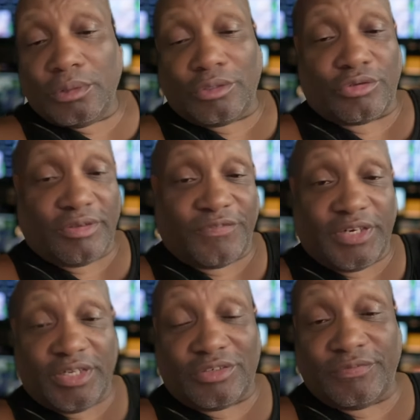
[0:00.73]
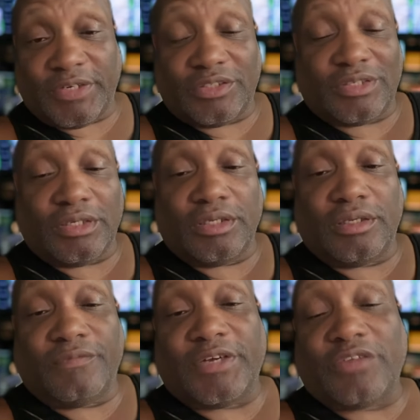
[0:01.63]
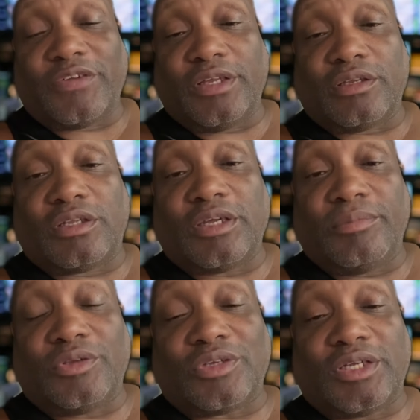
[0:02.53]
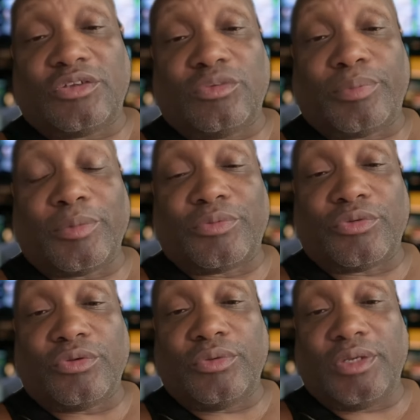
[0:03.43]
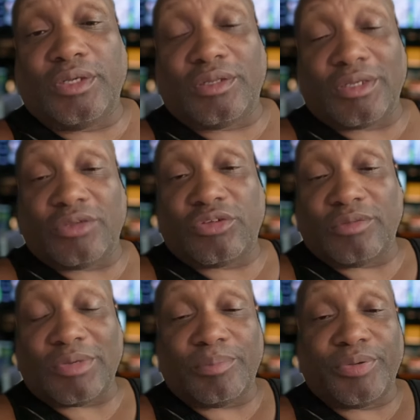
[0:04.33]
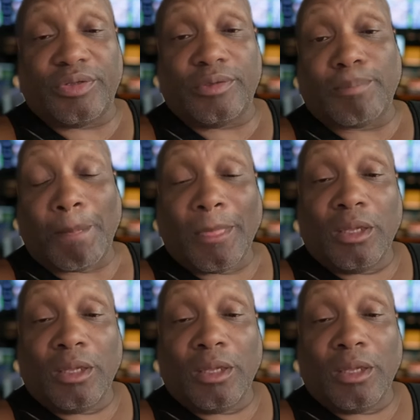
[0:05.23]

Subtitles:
This is not financial advice, not legal advice for entertainment, educational purposes only, and anything I say is my opinion.